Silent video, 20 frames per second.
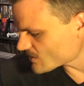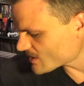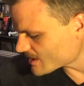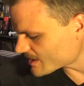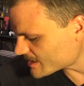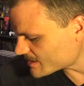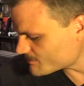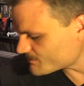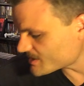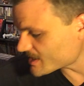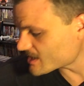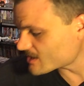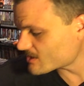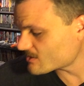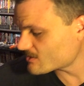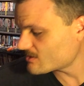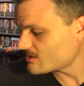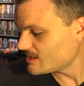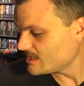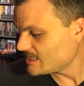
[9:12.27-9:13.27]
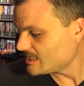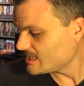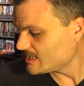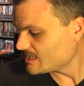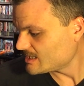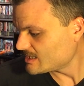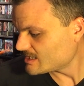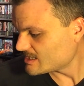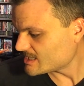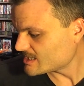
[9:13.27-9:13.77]
Now,
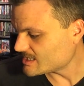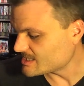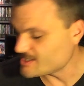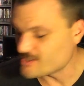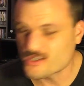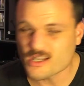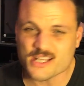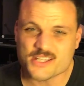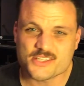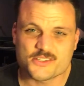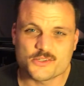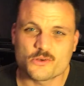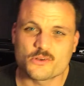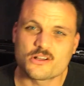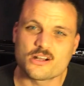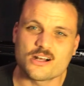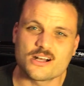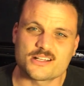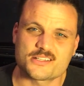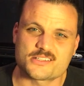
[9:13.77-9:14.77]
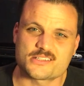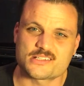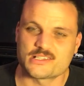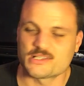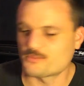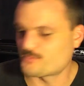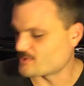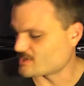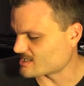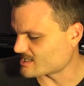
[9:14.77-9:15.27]
you guys know caught
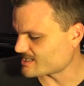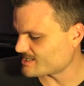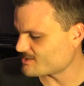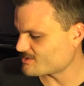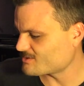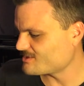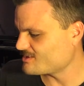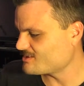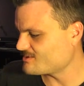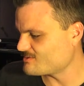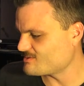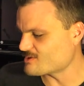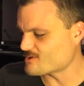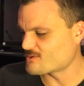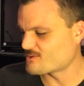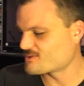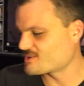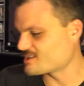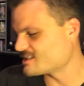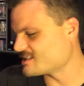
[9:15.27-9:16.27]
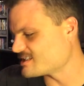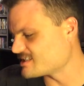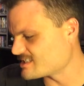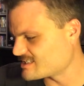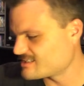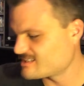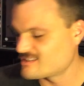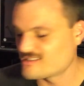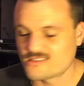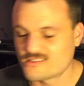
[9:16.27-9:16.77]
slipping. I know you know
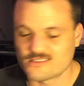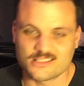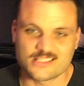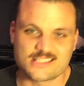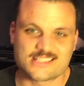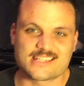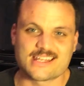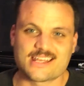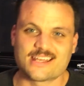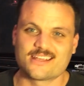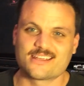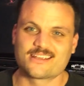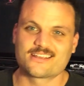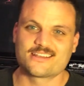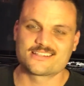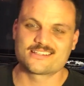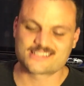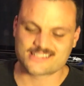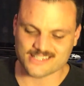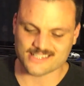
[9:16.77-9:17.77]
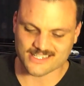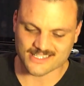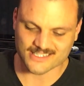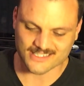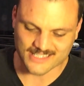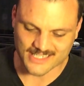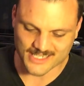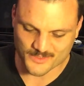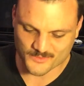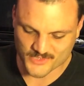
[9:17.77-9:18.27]
the saying. It's
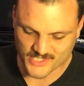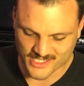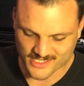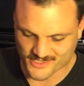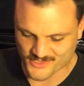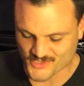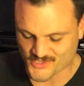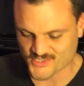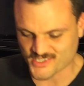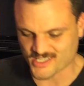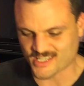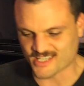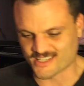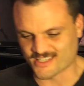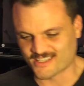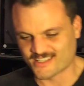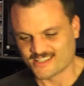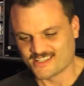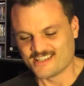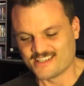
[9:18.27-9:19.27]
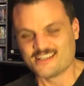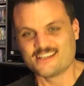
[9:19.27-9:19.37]
Game Chaser saying.